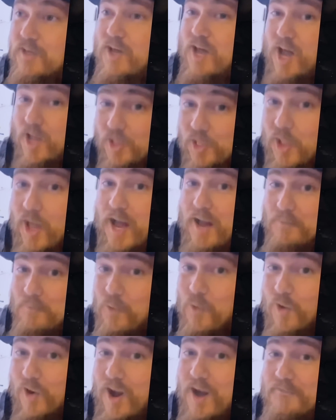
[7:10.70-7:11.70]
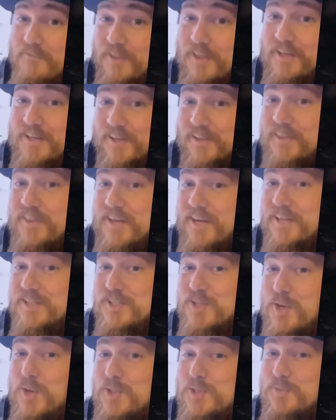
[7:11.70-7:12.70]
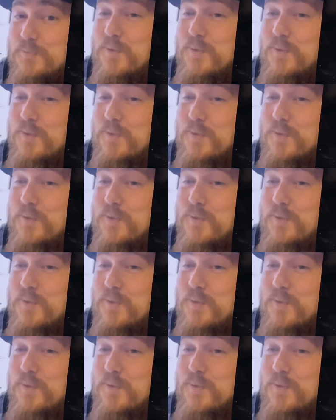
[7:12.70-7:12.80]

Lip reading: a lot more often than you think. So it's